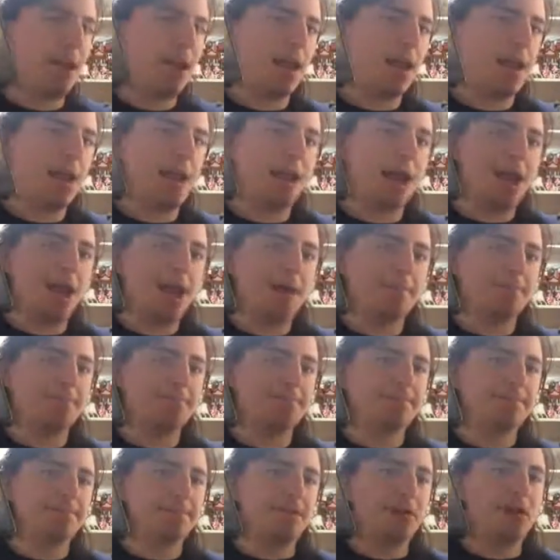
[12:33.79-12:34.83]
And
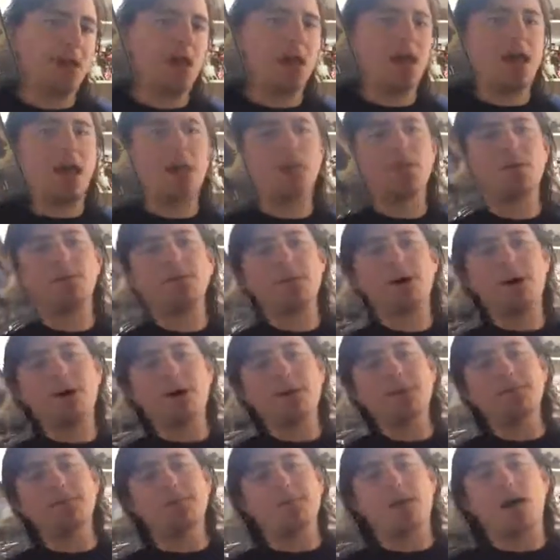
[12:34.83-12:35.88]

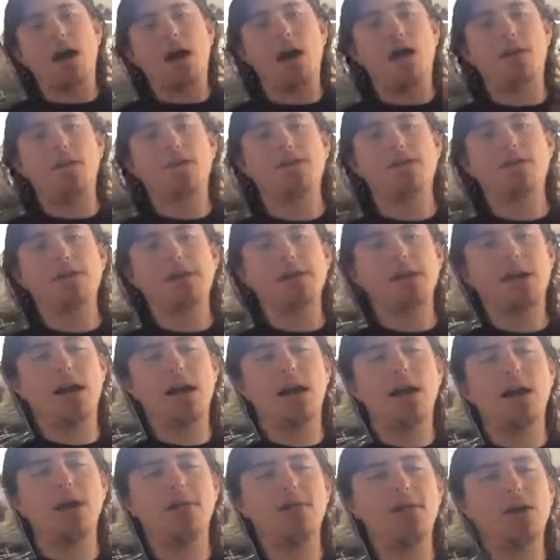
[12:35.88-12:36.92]
tomorrow, I'll be
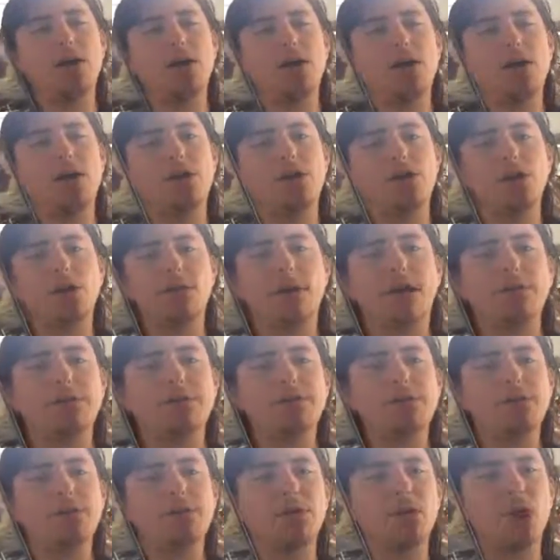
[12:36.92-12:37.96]
doing my
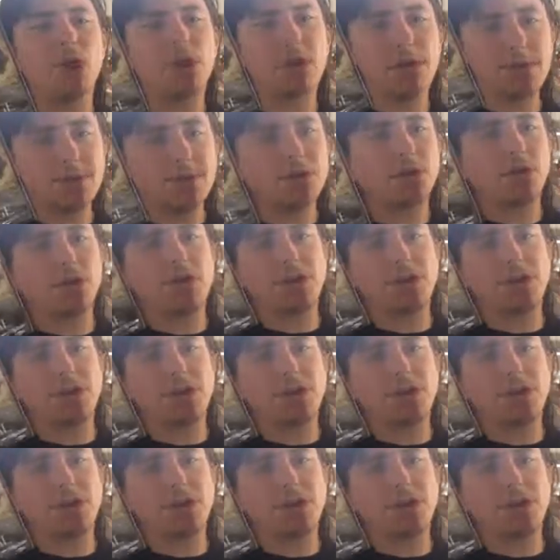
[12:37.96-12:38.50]
review of Logan.